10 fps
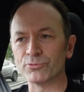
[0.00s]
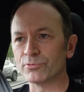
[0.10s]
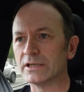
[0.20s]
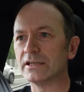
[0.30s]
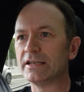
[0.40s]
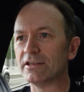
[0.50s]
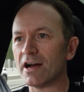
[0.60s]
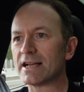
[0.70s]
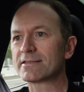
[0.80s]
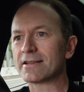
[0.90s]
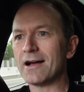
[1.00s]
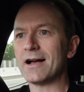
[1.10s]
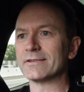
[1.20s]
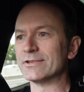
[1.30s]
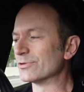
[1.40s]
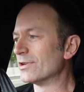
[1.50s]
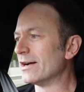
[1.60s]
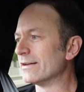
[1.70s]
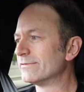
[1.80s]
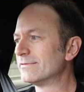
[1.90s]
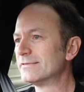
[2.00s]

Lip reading: a really nice car to drive.